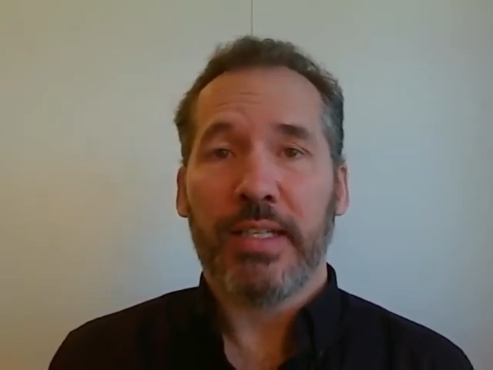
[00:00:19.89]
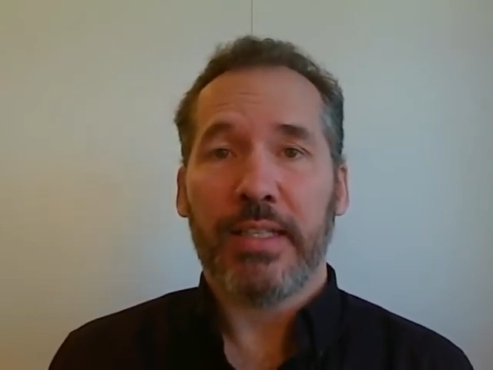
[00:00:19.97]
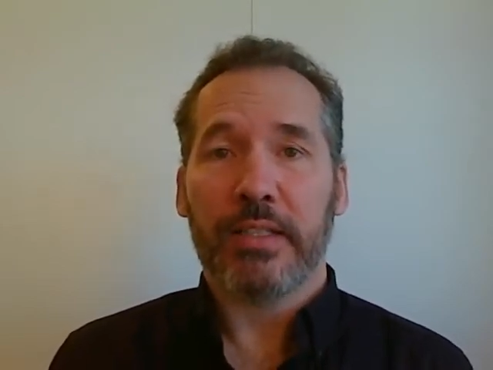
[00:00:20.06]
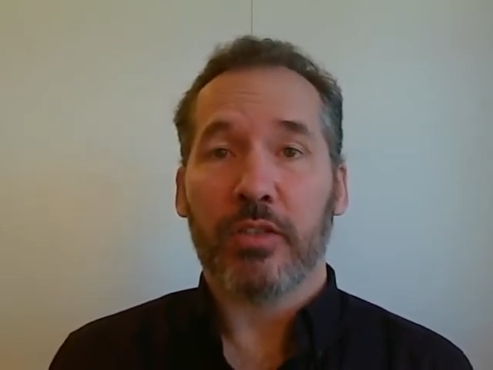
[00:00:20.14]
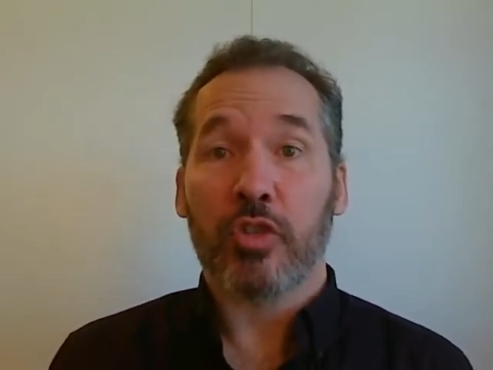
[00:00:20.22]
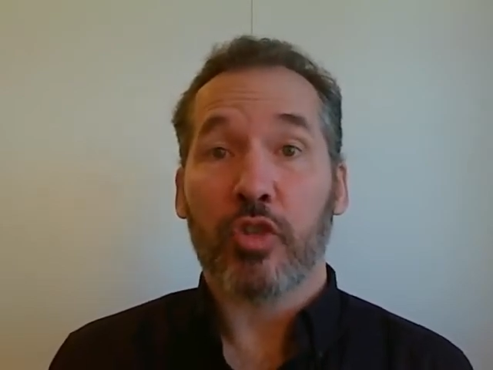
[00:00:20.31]

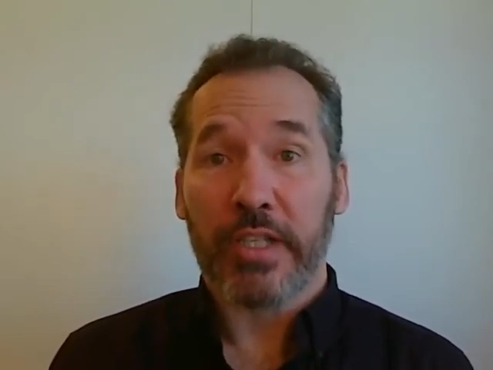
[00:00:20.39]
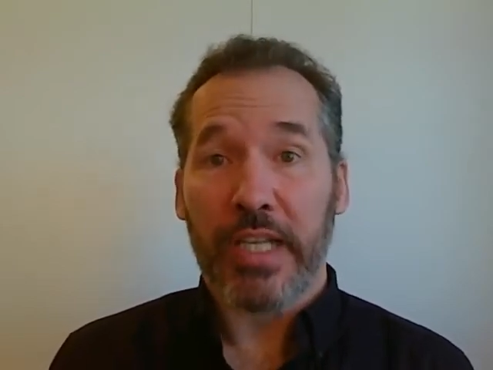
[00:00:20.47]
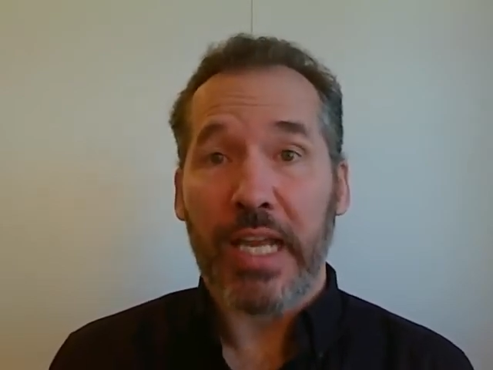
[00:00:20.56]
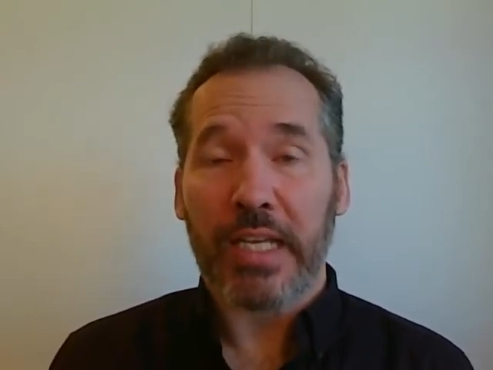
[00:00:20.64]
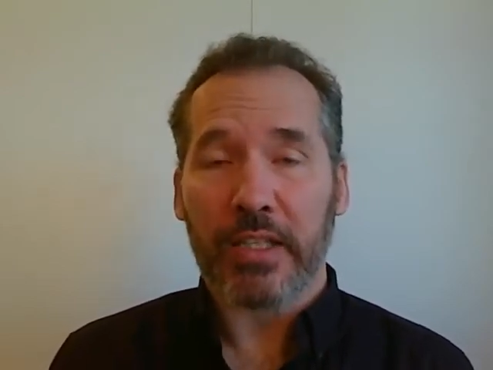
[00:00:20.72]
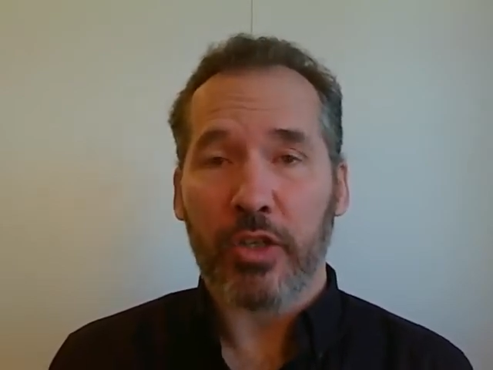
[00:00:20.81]
in
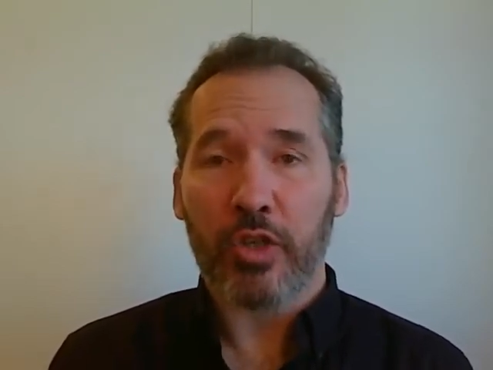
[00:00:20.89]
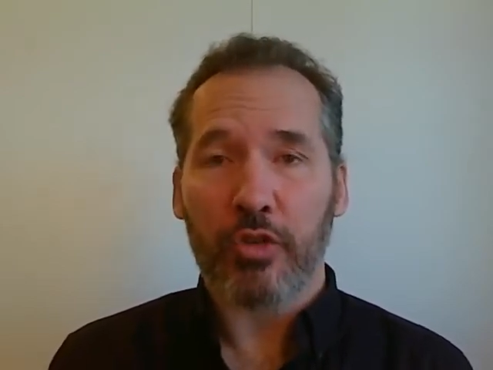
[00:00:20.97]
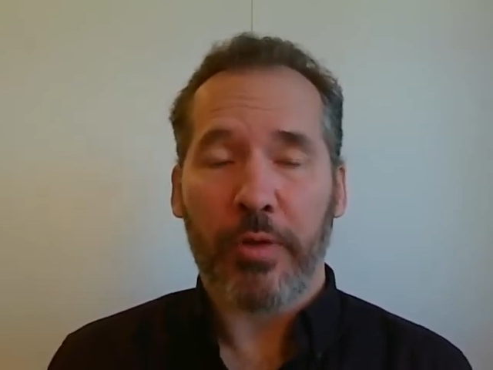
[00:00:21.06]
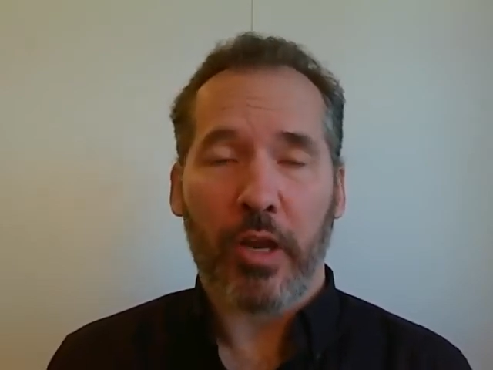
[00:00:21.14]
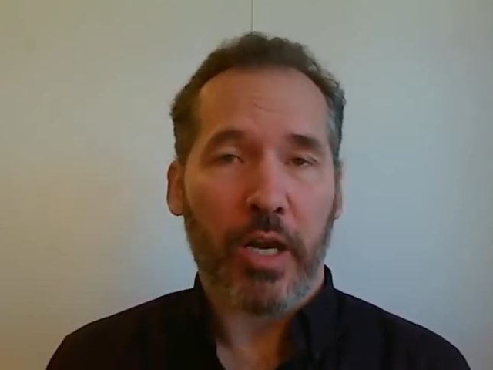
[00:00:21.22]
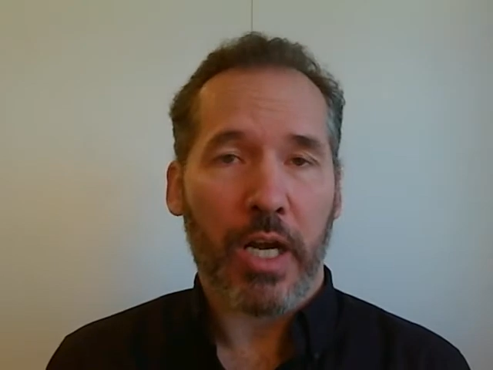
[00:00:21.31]
creating the new
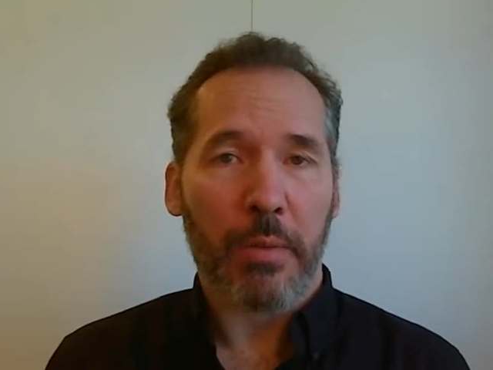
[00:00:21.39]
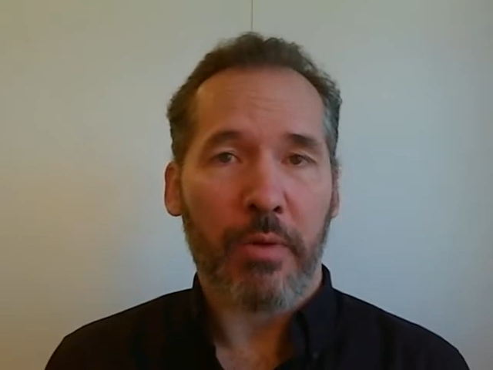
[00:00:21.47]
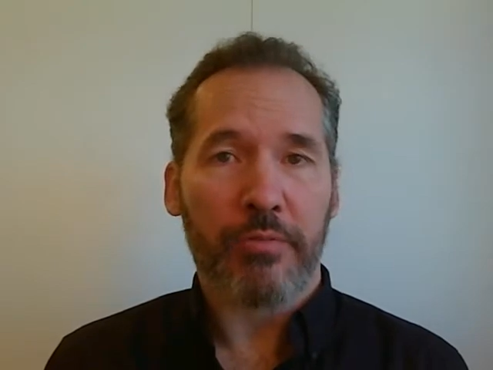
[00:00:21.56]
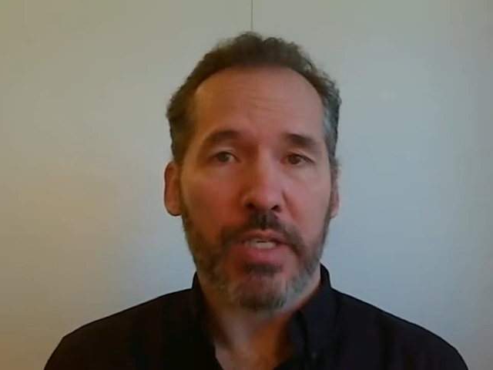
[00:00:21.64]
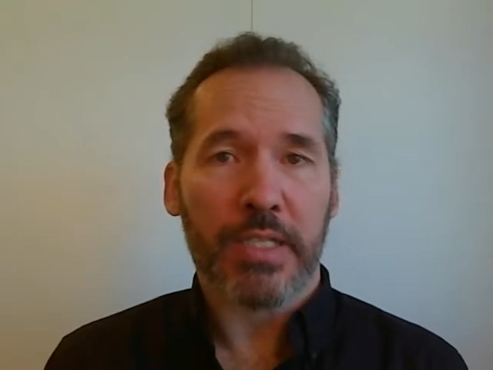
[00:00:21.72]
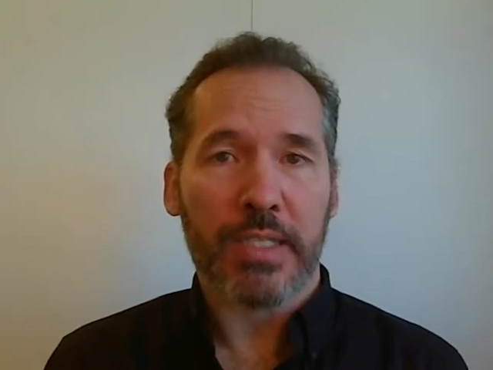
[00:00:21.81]
paradigm
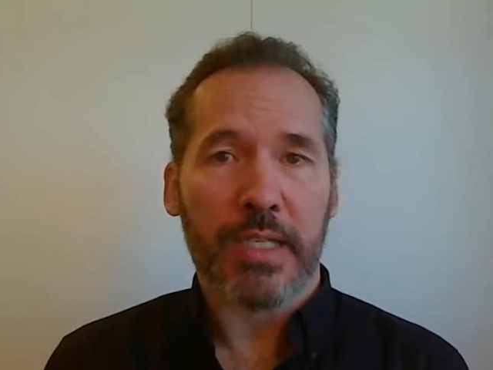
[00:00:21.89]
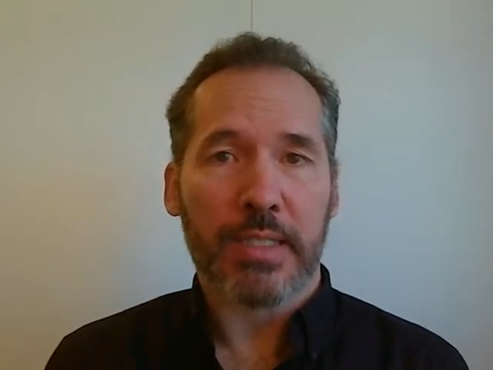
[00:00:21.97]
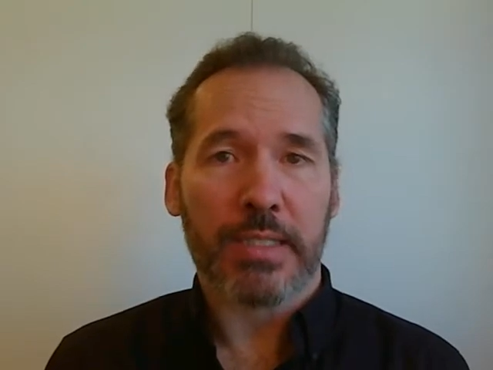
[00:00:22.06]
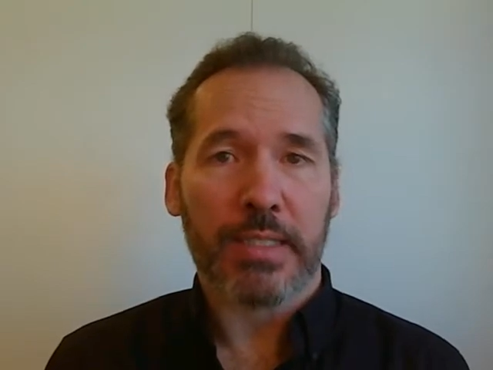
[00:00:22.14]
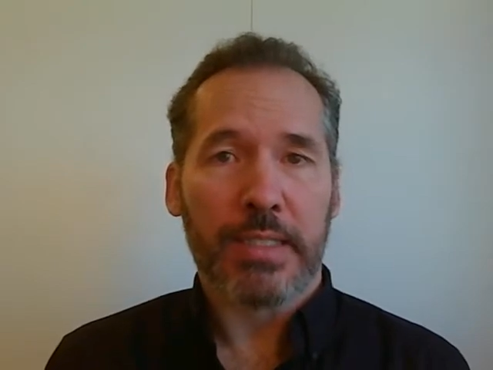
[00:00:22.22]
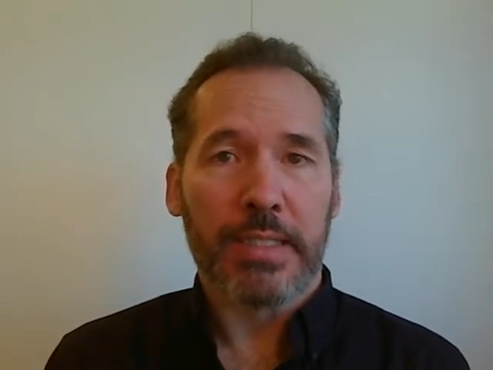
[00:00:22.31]
of
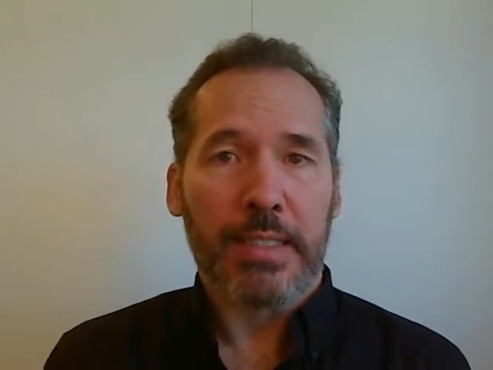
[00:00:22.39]
business.